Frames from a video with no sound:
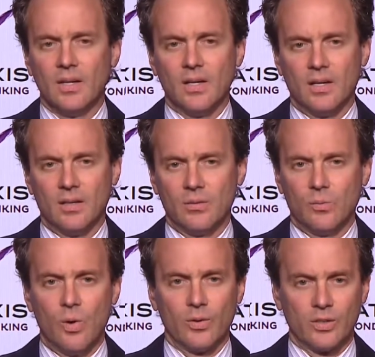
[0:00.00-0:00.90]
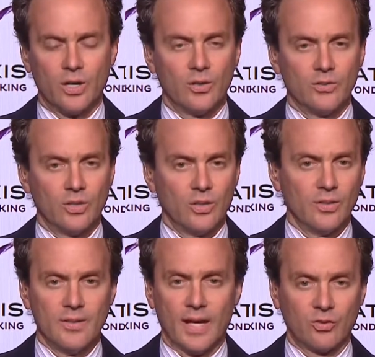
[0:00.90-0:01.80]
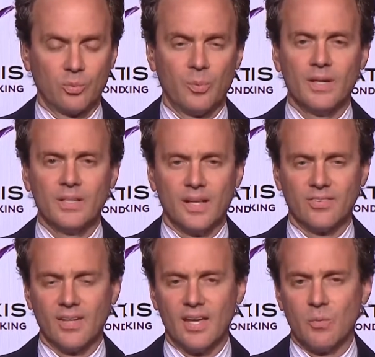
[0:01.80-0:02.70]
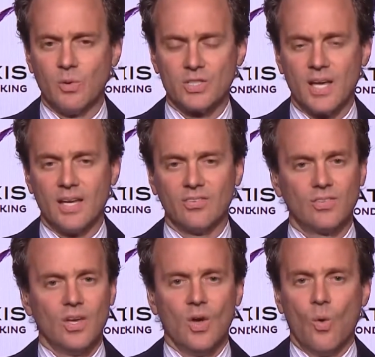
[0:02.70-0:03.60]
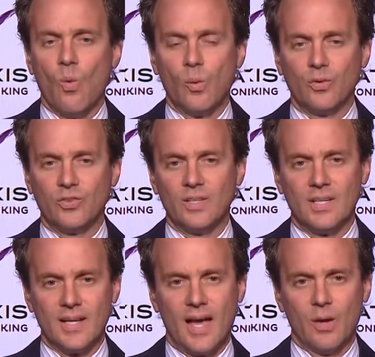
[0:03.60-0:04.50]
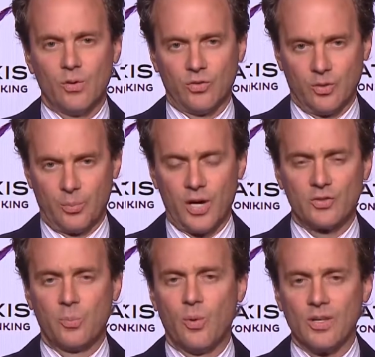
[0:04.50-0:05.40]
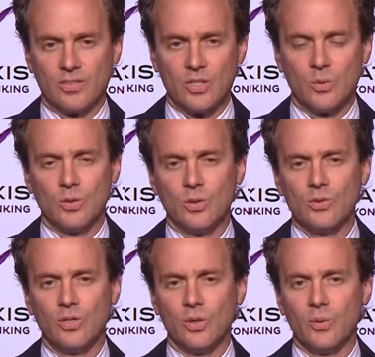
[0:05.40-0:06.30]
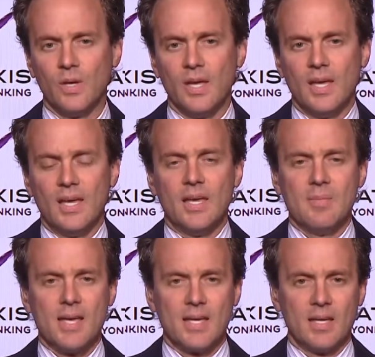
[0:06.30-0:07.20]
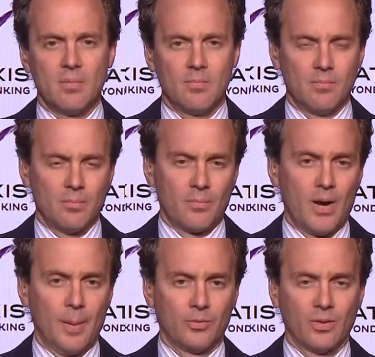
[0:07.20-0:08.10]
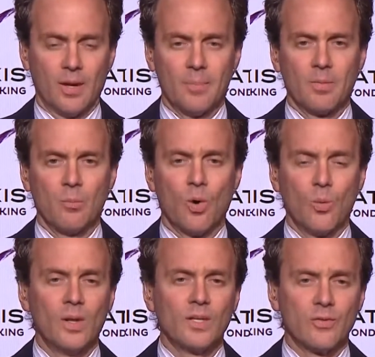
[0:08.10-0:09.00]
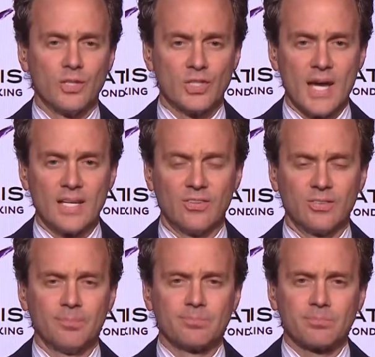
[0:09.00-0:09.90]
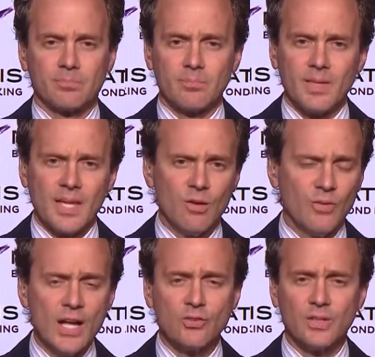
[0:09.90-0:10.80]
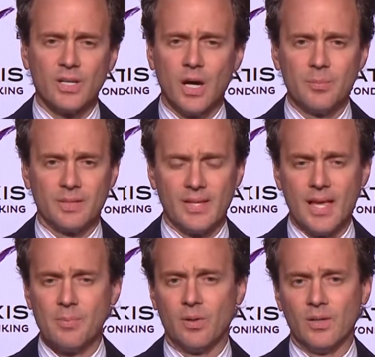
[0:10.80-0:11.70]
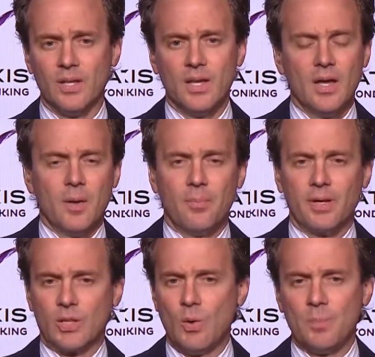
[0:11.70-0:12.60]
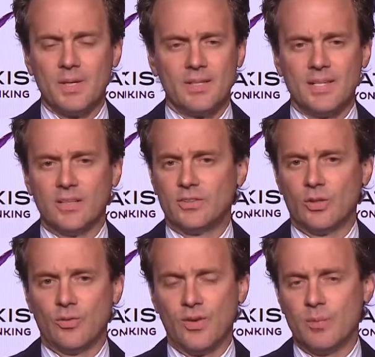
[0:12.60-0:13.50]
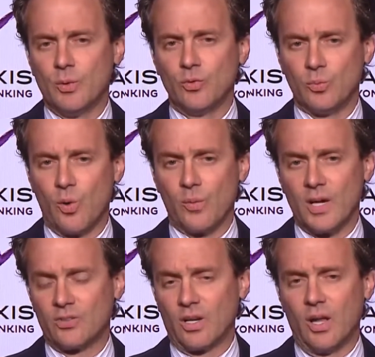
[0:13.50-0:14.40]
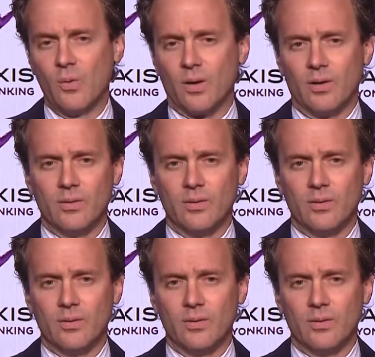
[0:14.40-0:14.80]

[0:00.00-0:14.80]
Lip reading: won't occur until next spring, let's say, in which case what we're seeing now is the pressure points that you allude to and making it perhaps more willing for the Chinese eventually to come to table. But there won't be a deal until the Fed moves more and rates are lower.